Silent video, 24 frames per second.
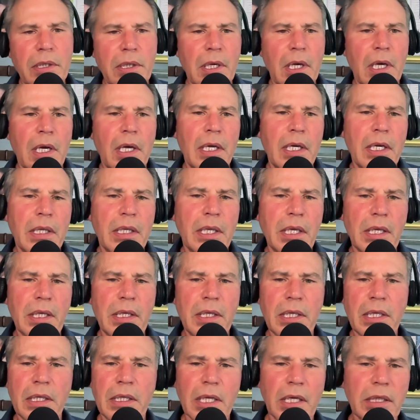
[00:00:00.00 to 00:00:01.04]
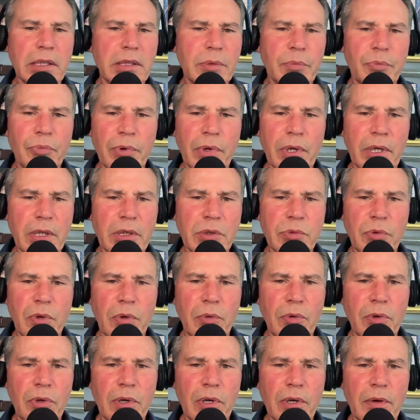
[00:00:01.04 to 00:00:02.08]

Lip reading: it doesn't bring us what we're looking